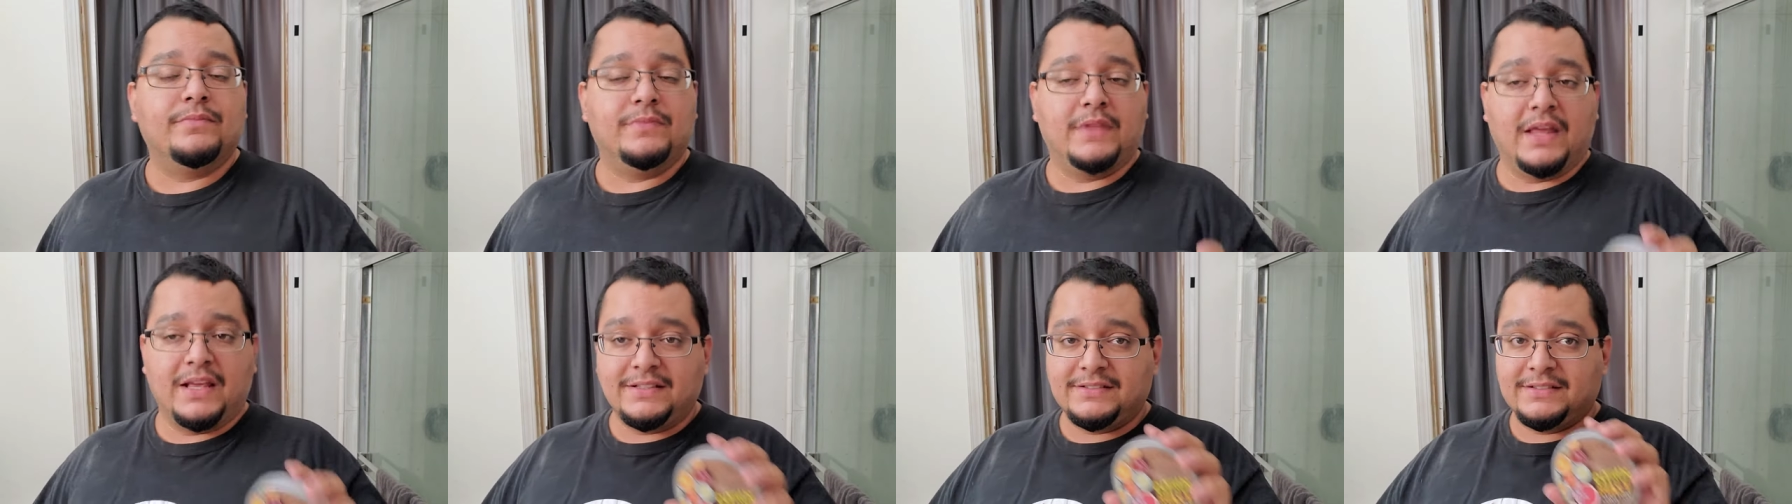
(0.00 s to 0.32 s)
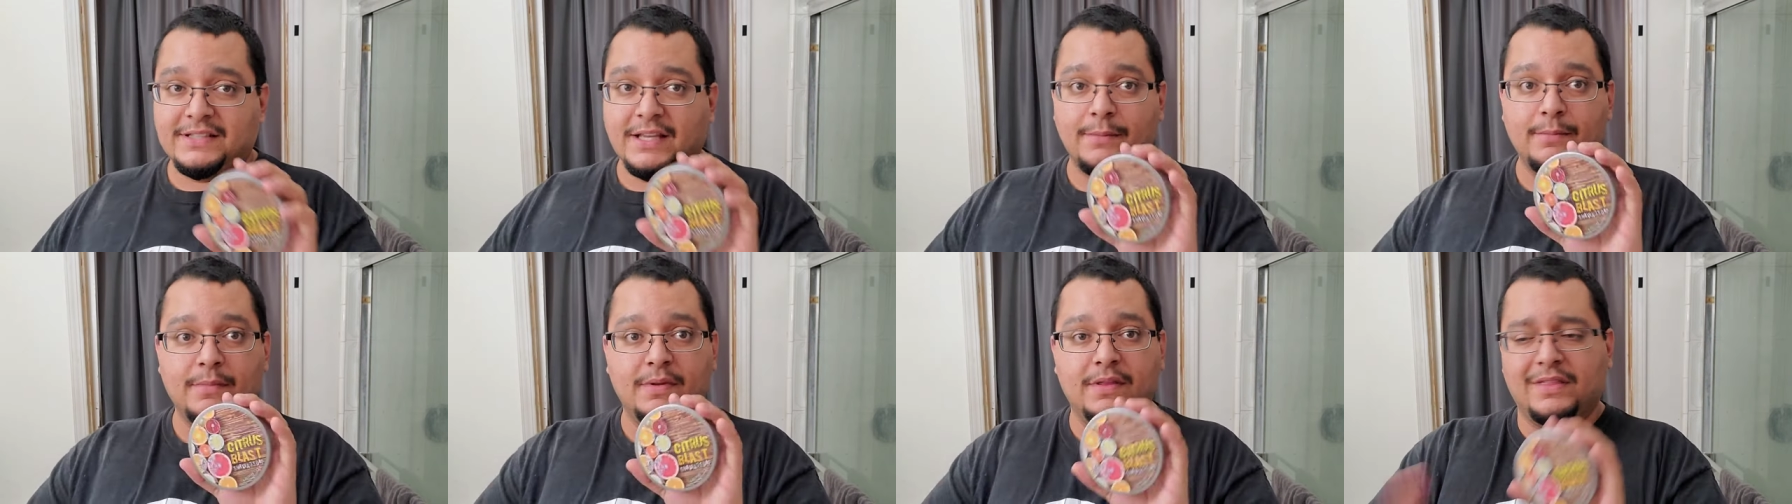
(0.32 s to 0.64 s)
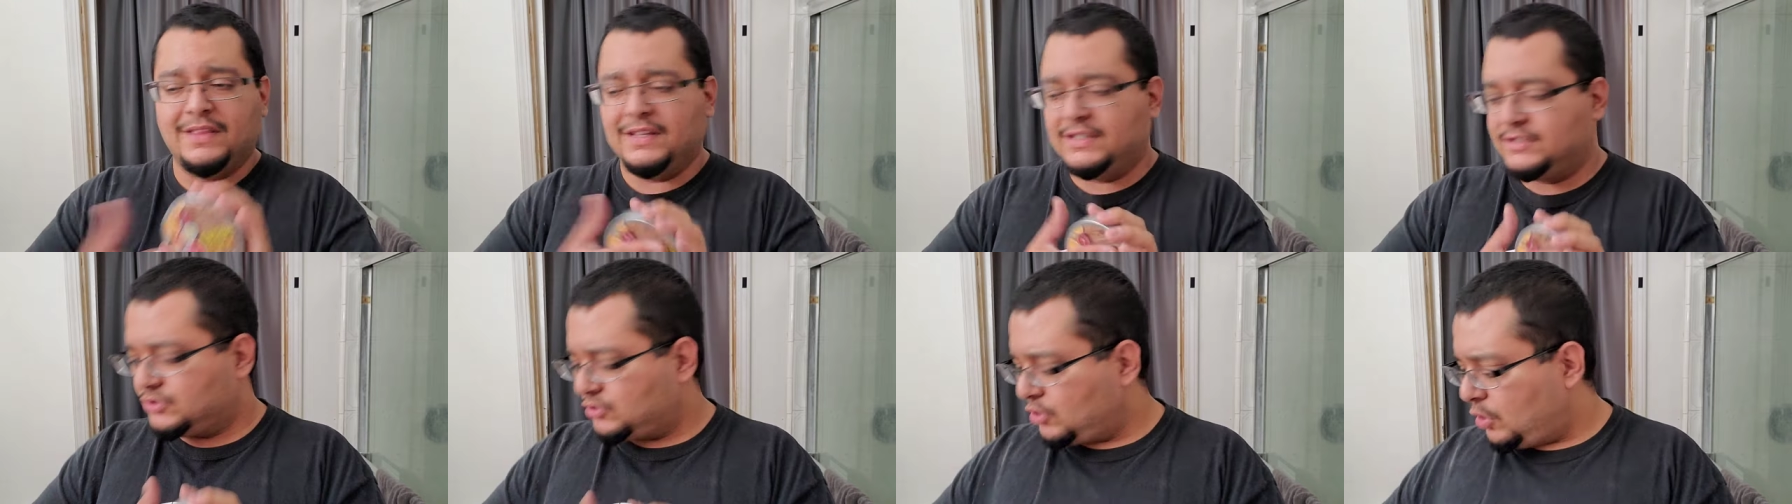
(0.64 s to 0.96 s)
They sent me
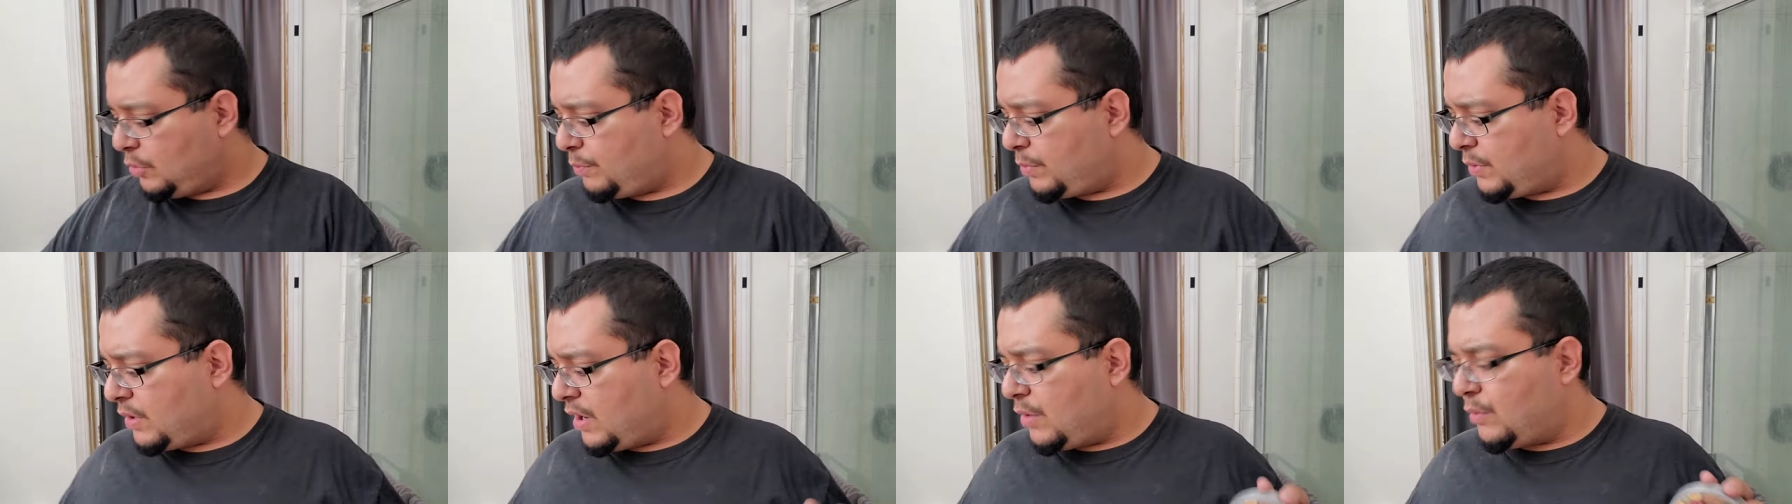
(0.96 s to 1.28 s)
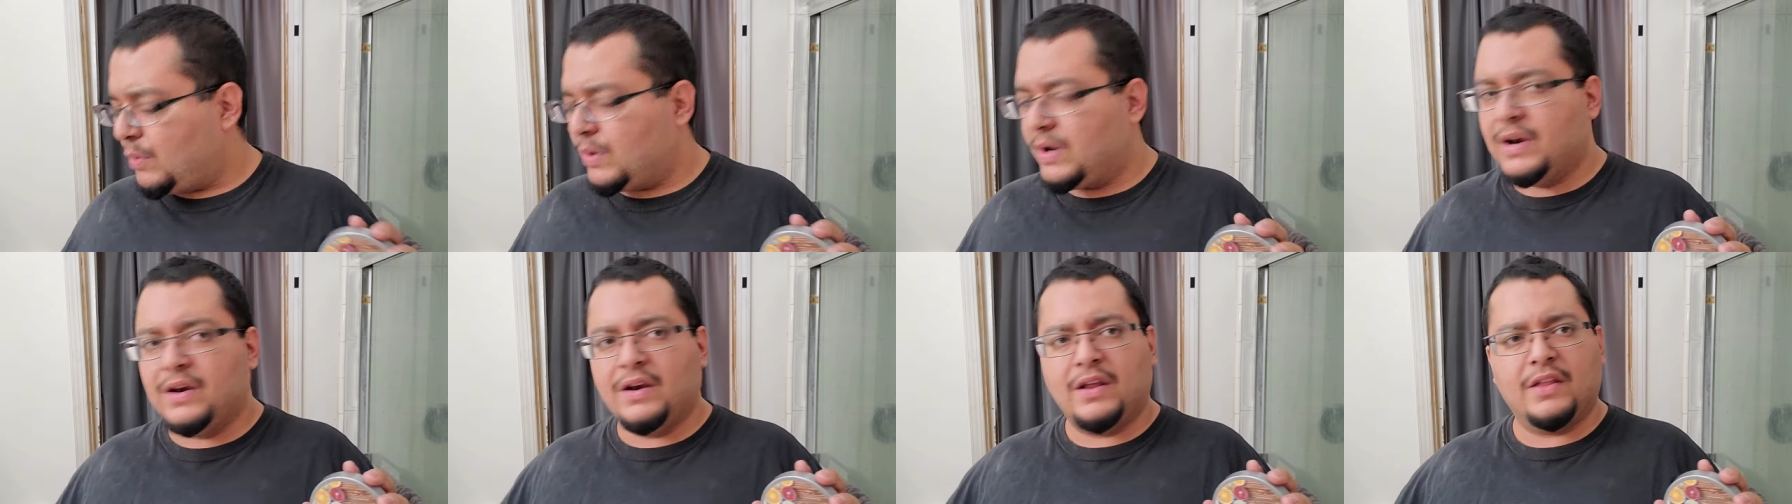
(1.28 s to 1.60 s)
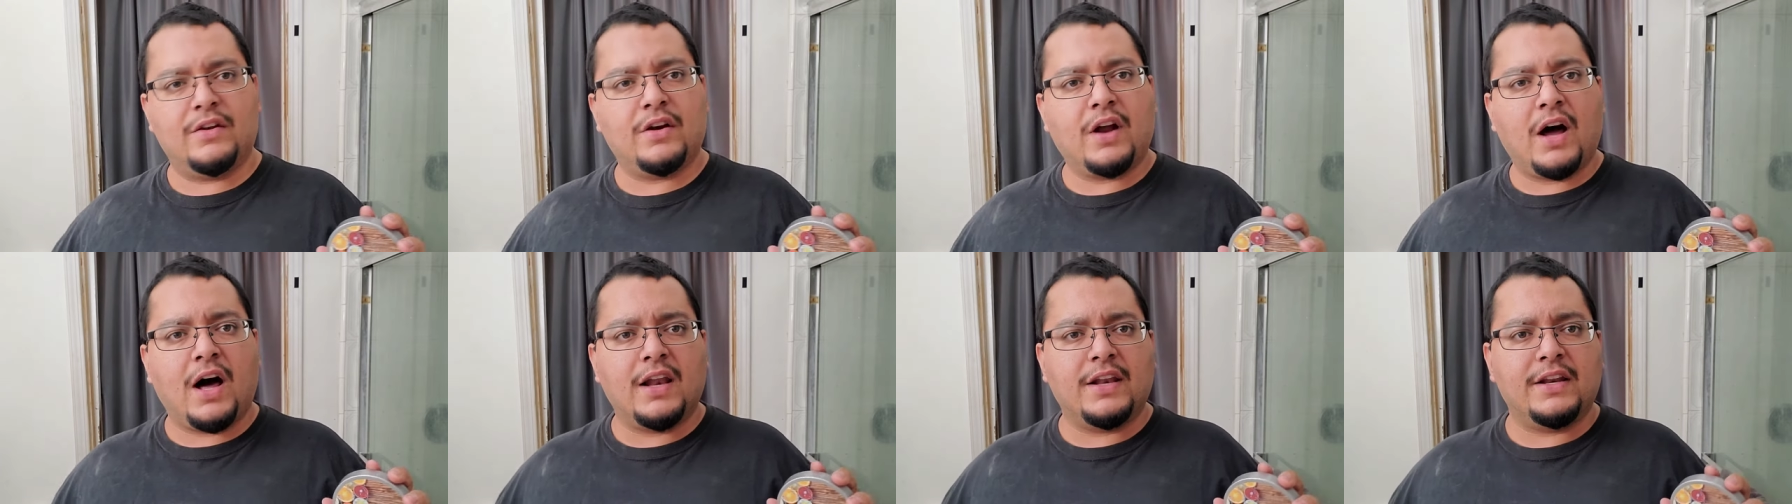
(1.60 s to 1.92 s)
this soap along with
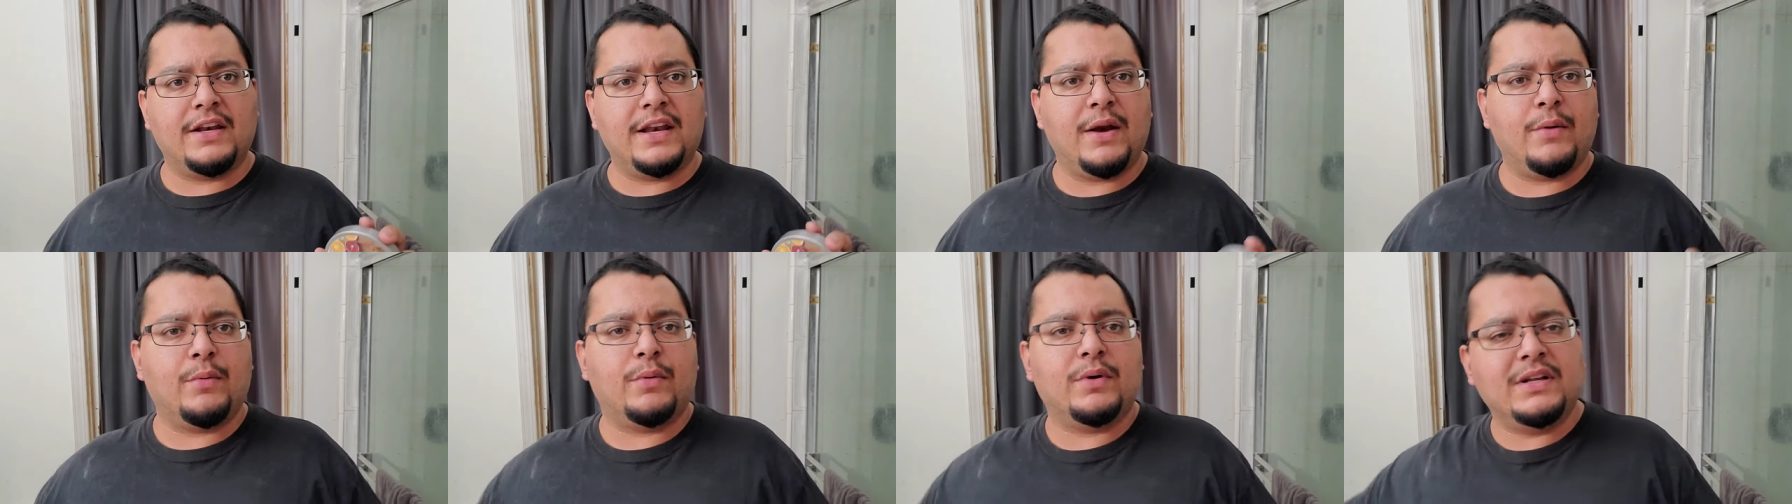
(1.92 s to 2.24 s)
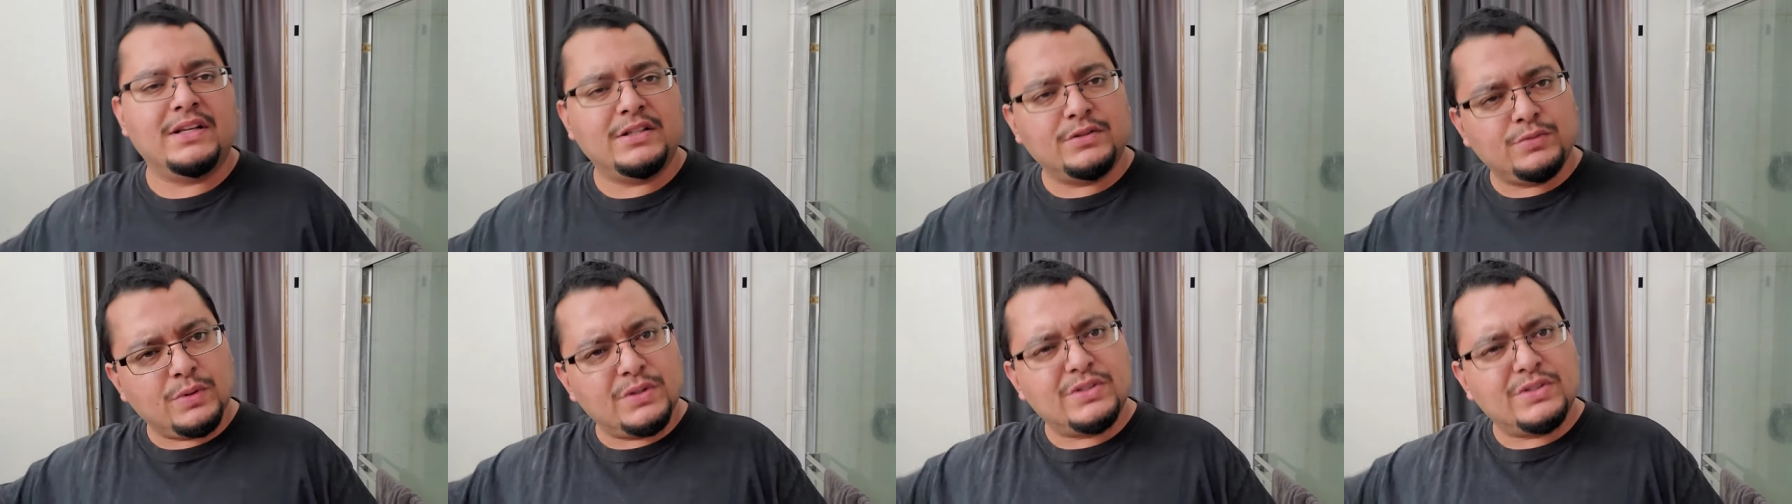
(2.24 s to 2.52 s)
another holiday release,